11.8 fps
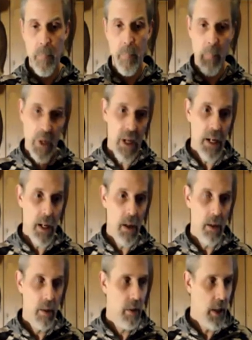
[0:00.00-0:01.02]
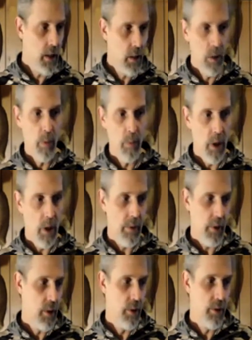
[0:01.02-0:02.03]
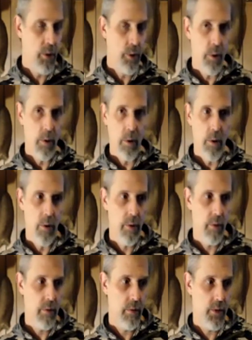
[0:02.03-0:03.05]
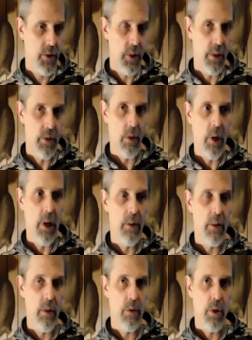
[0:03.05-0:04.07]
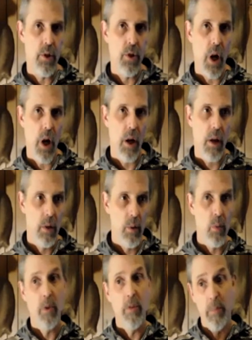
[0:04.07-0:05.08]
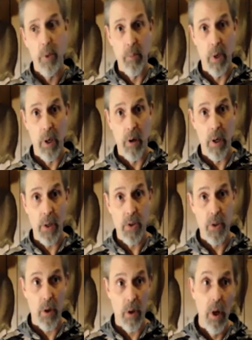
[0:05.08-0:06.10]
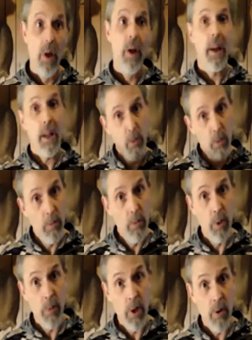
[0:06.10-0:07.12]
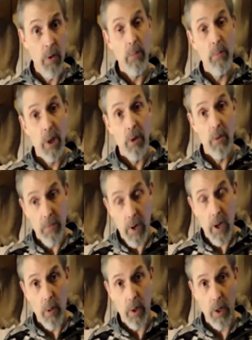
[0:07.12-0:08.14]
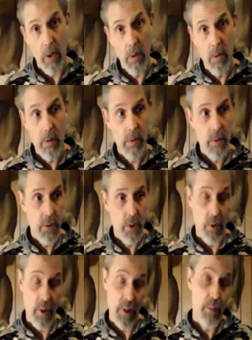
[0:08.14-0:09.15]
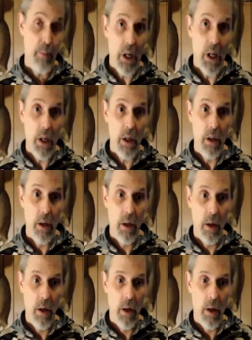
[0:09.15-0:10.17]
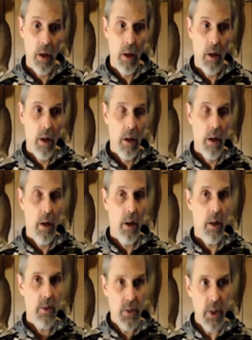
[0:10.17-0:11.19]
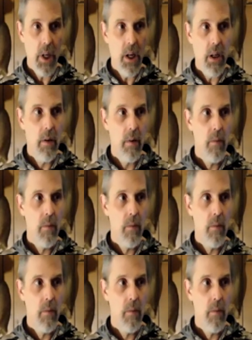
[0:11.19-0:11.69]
B, that little buck, that little 2-year-old 6 or 8 that you just shot would have been bigger next year, and he would have been bigger the following year. So that's B. And C,